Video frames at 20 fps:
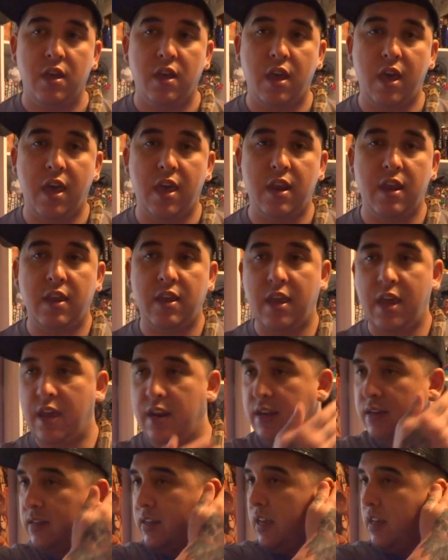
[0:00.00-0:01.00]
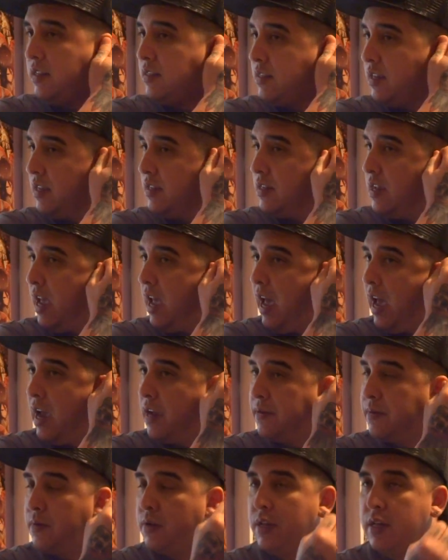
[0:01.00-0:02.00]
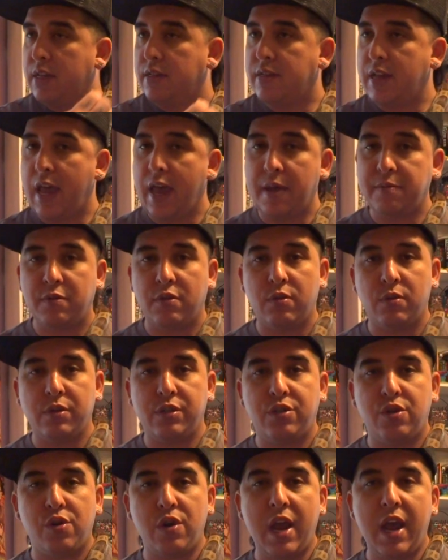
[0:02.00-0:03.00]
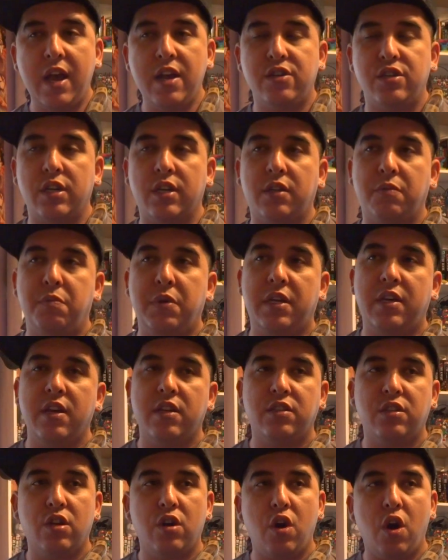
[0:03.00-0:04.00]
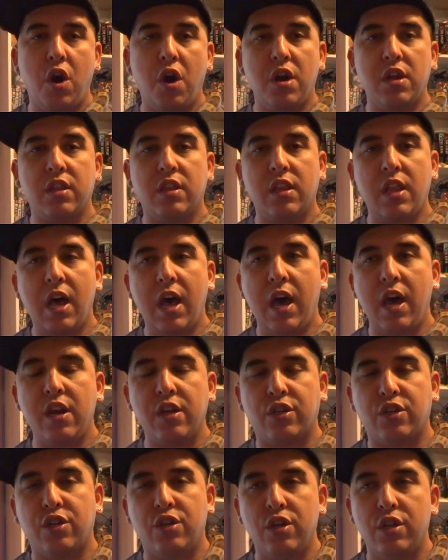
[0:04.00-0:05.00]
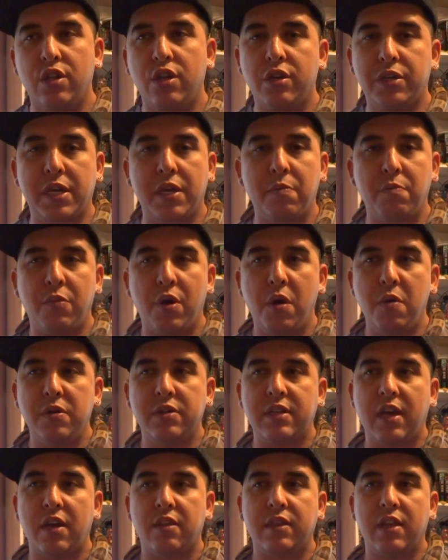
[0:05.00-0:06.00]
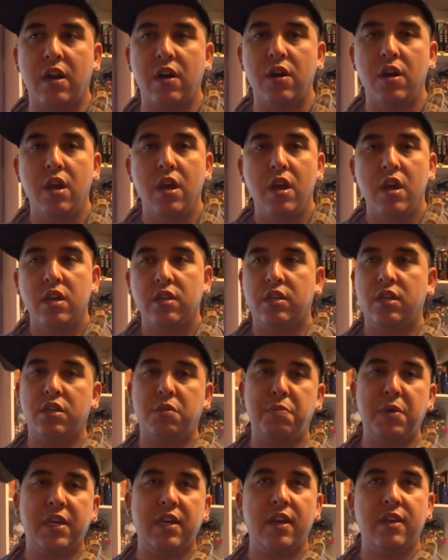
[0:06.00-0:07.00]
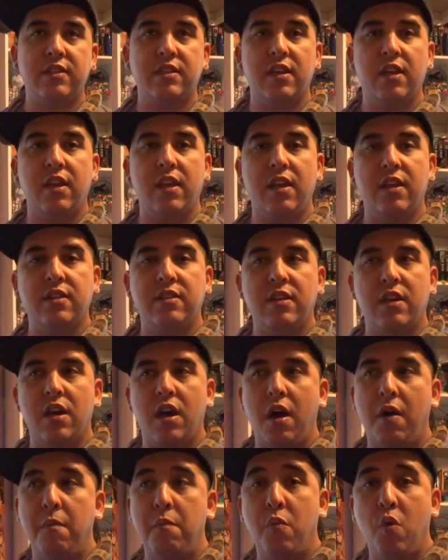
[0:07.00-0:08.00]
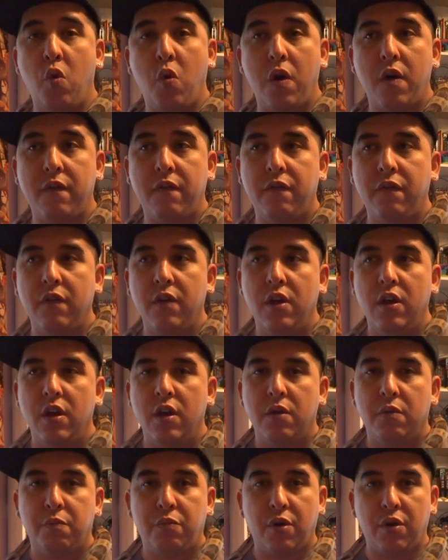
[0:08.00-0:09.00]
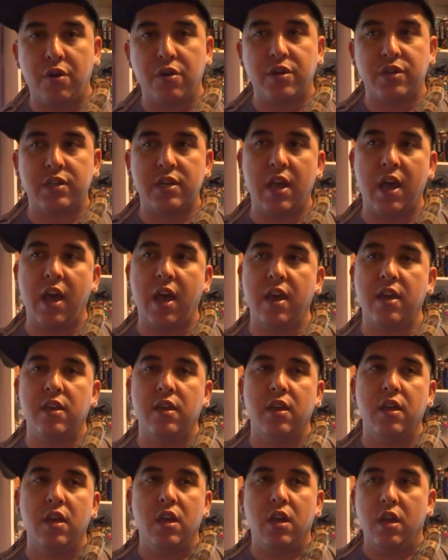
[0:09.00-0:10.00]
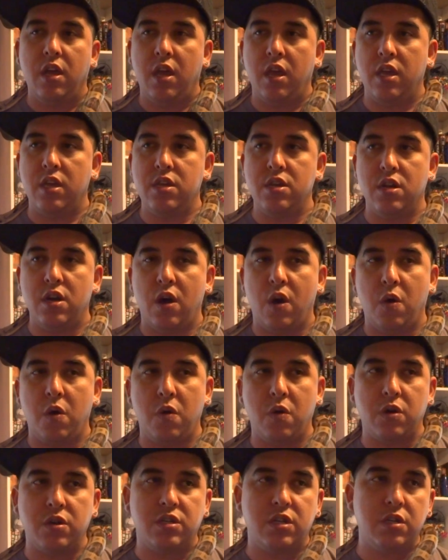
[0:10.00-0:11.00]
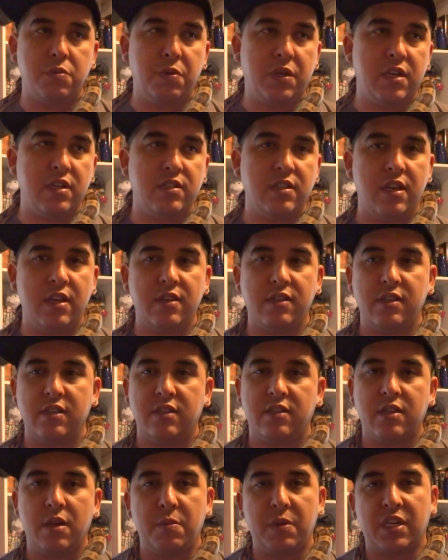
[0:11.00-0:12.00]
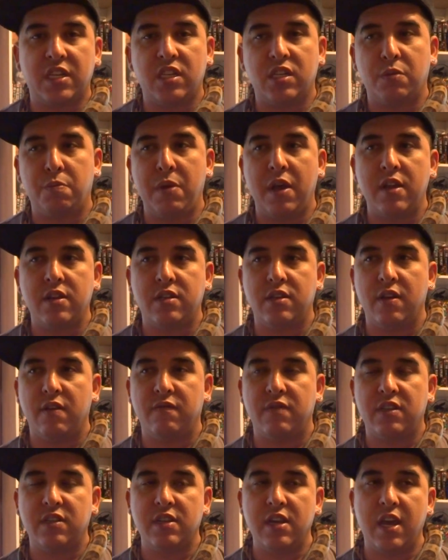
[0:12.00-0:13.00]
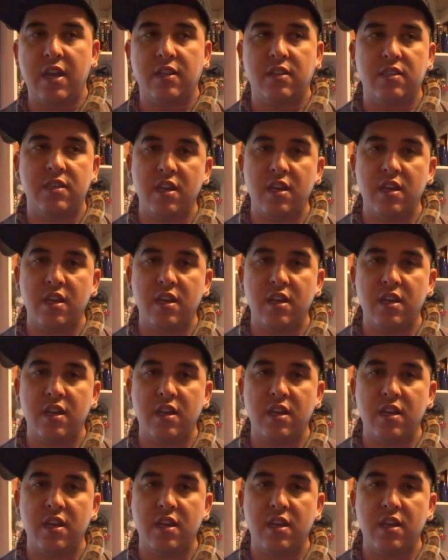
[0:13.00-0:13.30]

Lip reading: And it's absolutely tragic, because there are a lot of good-looking boas out there. Just because it isn't a morph per se, you know, or just because it isn't some expensive snake,